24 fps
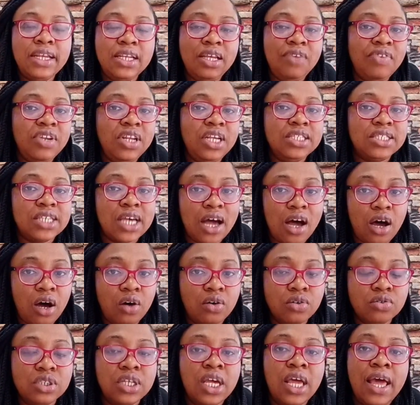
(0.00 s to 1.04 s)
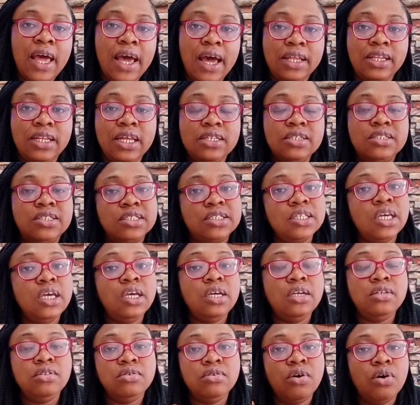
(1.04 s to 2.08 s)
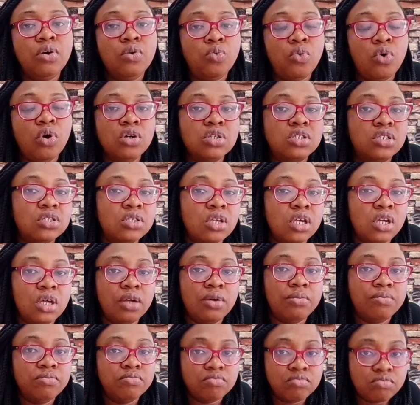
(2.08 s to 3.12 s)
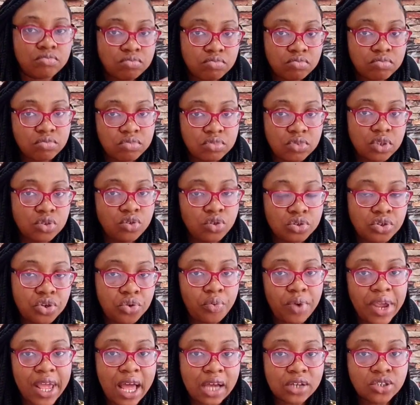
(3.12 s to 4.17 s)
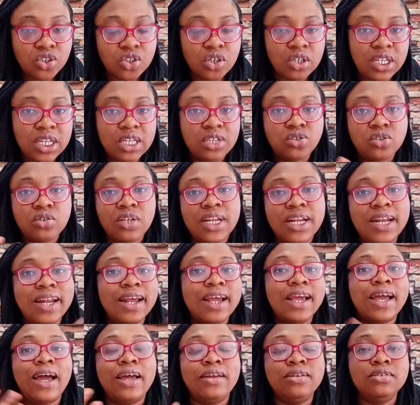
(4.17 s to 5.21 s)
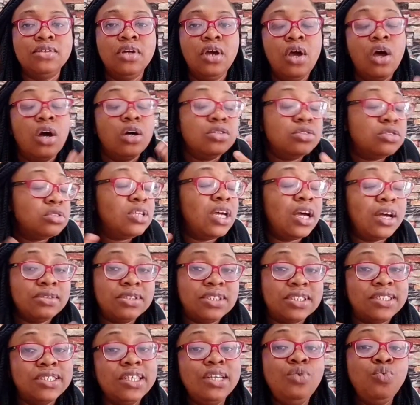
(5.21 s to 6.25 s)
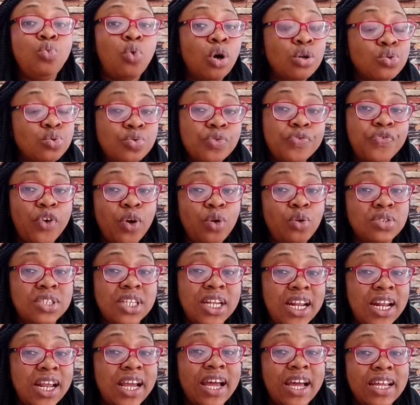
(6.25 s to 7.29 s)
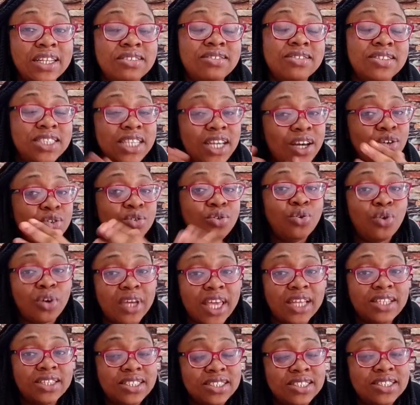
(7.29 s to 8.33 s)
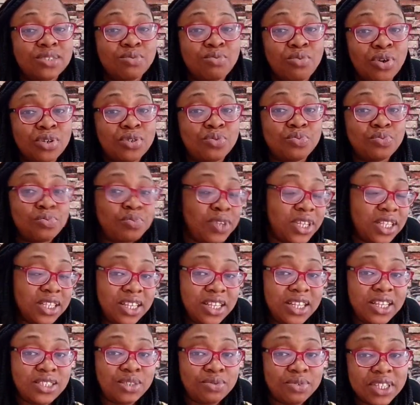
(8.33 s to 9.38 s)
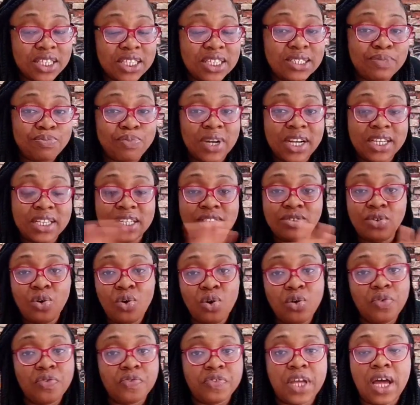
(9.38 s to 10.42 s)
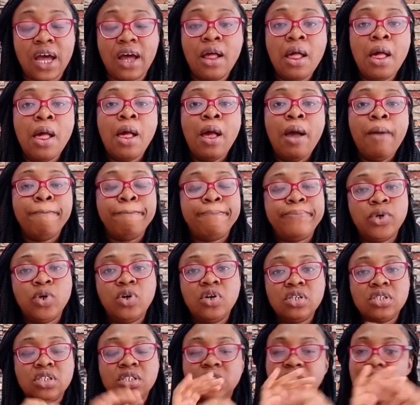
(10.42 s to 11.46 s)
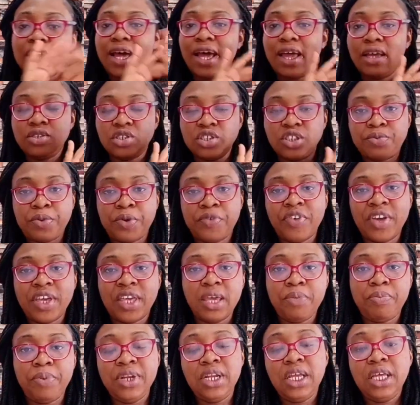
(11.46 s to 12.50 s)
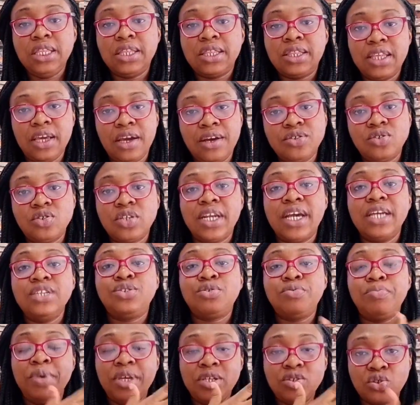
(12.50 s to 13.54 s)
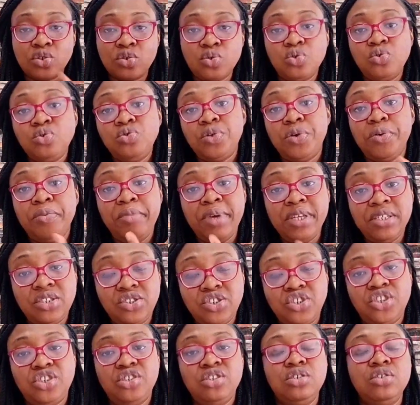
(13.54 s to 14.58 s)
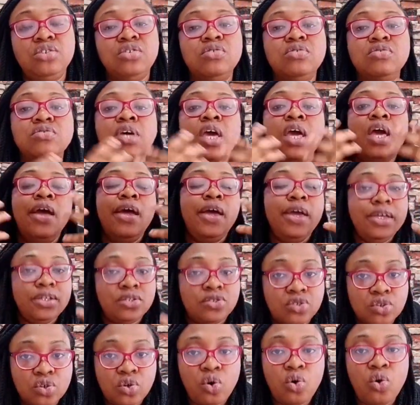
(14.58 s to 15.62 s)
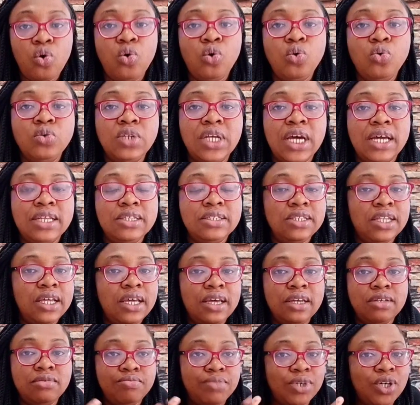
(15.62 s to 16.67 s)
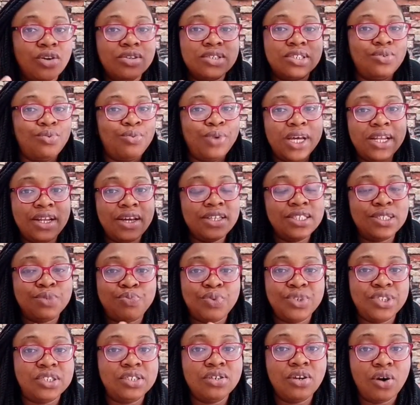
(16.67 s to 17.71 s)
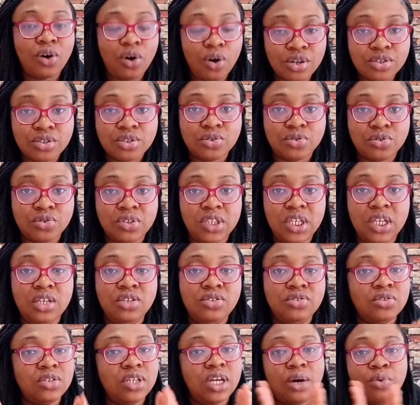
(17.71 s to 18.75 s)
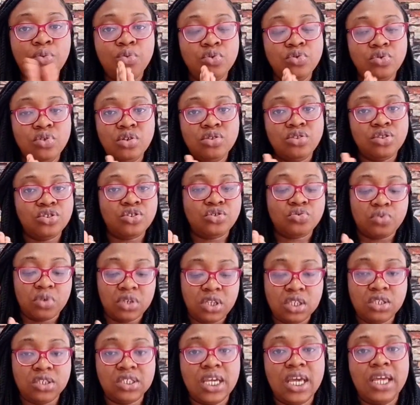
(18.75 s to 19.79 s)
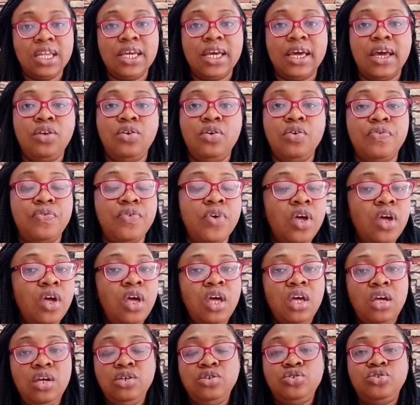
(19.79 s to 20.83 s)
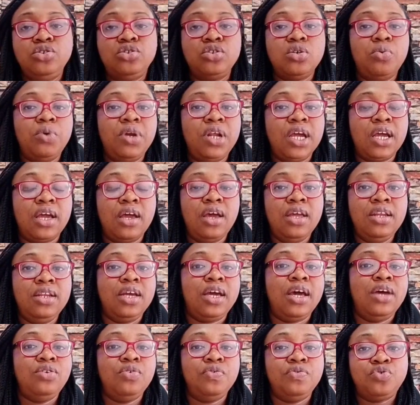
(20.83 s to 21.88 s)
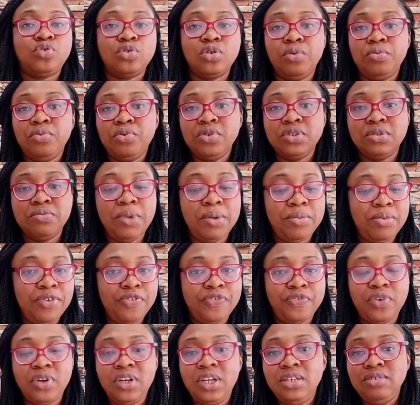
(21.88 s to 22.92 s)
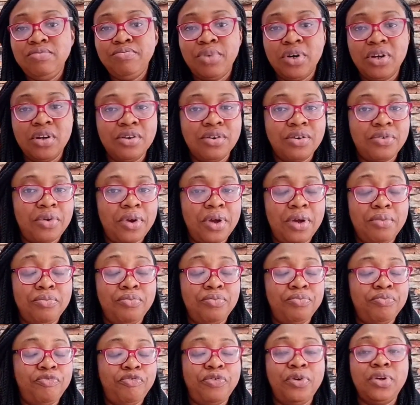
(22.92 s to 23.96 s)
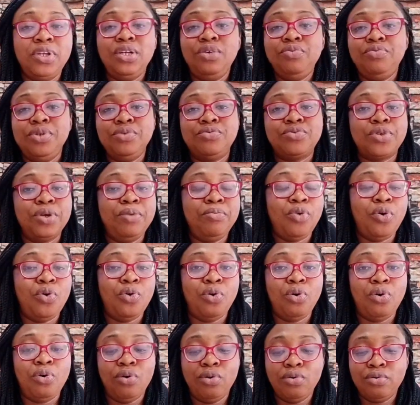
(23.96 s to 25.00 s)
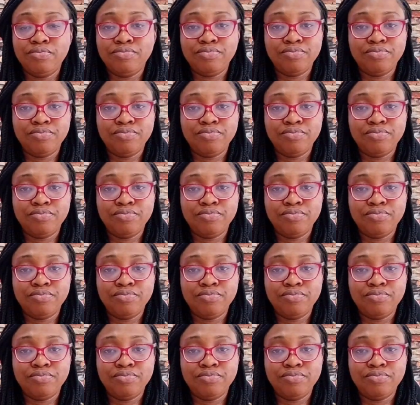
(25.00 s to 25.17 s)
leaving it out and then seeing what the reaction is, so that I can, and seeing what will follow, so that I can tell you, okay, this is what it is with this brand and all of that. But I just prefer keeping it there so that it remains cold, remains chilled. It's cold, and then because the weather is pretty hot today, so that we'll not just run into any kind of issues or any kind of troubles, maybe falling buttercream, falling whipped cream or